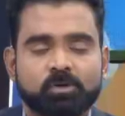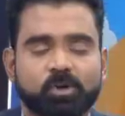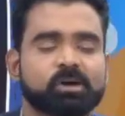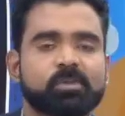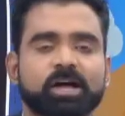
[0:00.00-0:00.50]

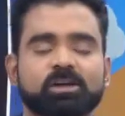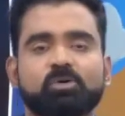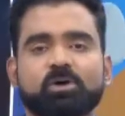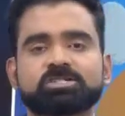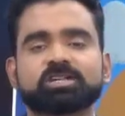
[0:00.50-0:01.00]
Welcome back. You're
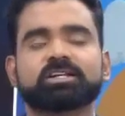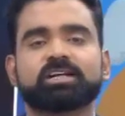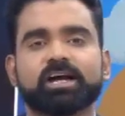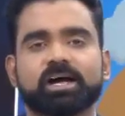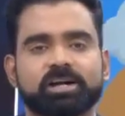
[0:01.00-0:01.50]
watching The
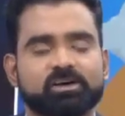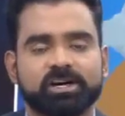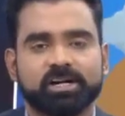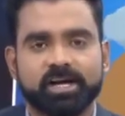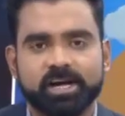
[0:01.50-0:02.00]
Day Ahead on
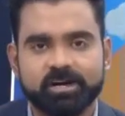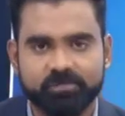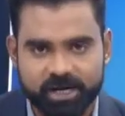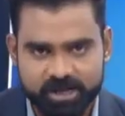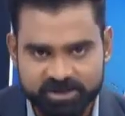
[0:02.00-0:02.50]
India Ahead.
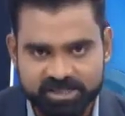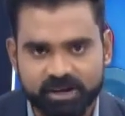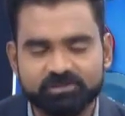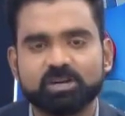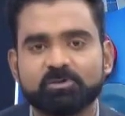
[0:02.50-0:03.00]
My name is
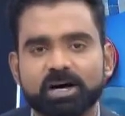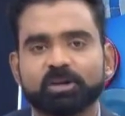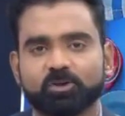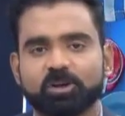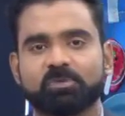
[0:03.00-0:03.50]
Ravi Kumar
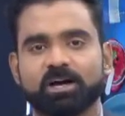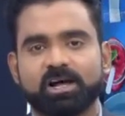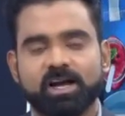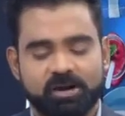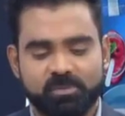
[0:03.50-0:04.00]

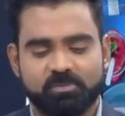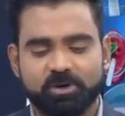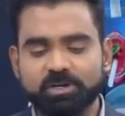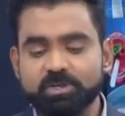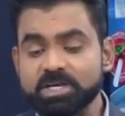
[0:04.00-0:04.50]
Dhulipala, and my
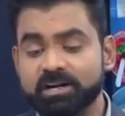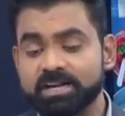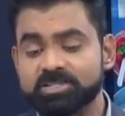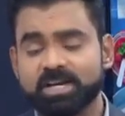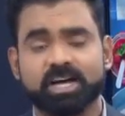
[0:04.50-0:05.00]
producer
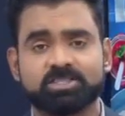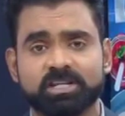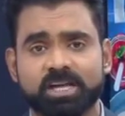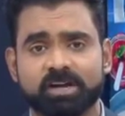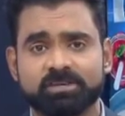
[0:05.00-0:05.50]
Rachel
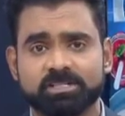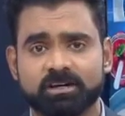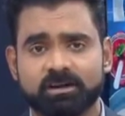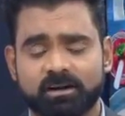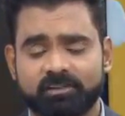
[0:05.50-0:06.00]
actually gave us
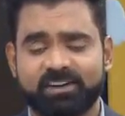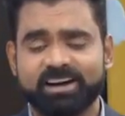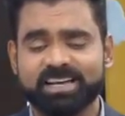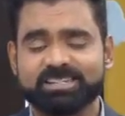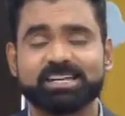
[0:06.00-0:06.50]
a
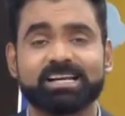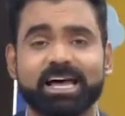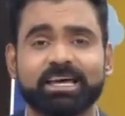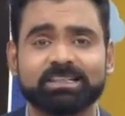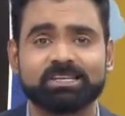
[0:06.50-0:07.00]
fantastic
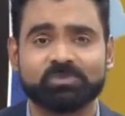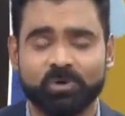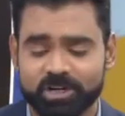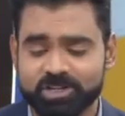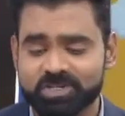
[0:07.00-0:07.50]
line this
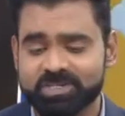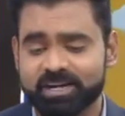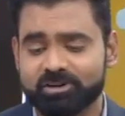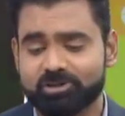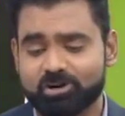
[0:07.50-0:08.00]
morning. She
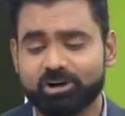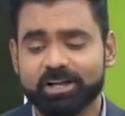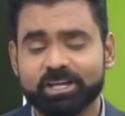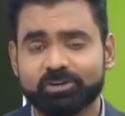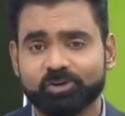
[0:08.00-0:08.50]
said, "Not all
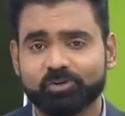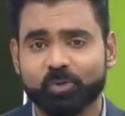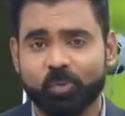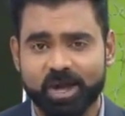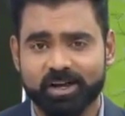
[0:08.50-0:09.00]
heroes
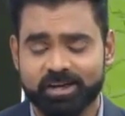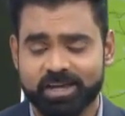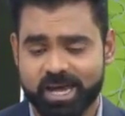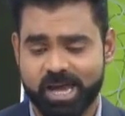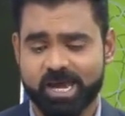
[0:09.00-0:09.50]
wear a
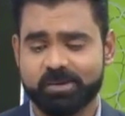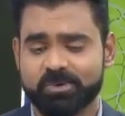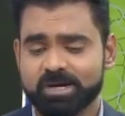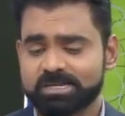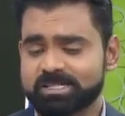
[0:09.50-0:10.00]

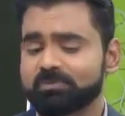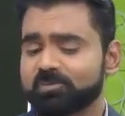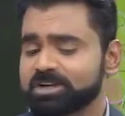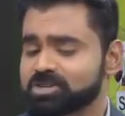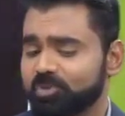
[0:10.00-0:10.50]
cape. Some
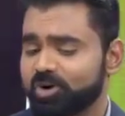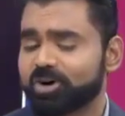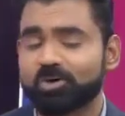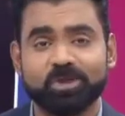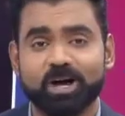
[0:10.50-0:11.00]
wage a
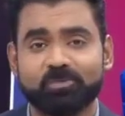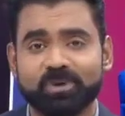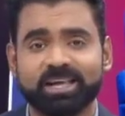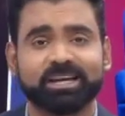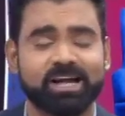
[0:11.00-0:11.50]
war without
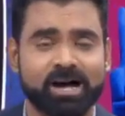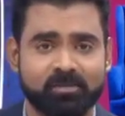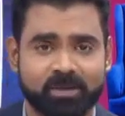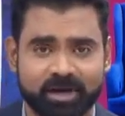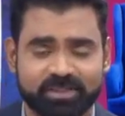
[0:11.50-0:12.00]
picking an
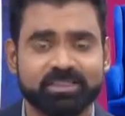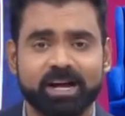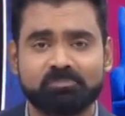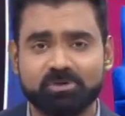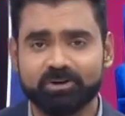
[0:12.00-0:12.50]
arm." I think
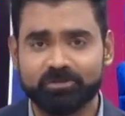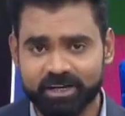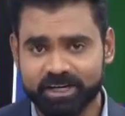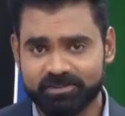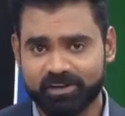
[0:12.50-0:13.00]
that
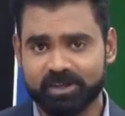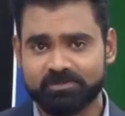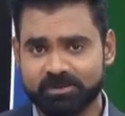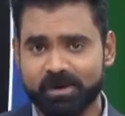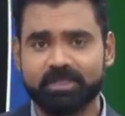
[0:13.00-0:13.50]
beautifully
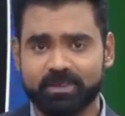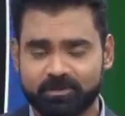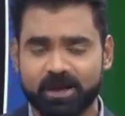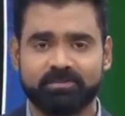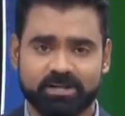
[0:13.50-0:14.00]
describes the man
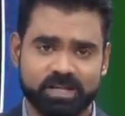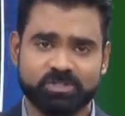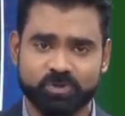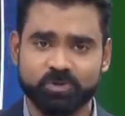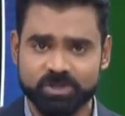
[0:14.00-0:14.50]
that we have in our
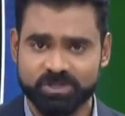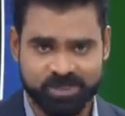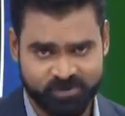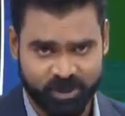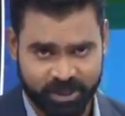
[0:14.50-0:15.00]
studios
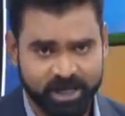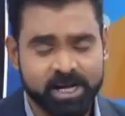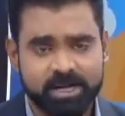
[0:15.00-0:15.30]
this morning.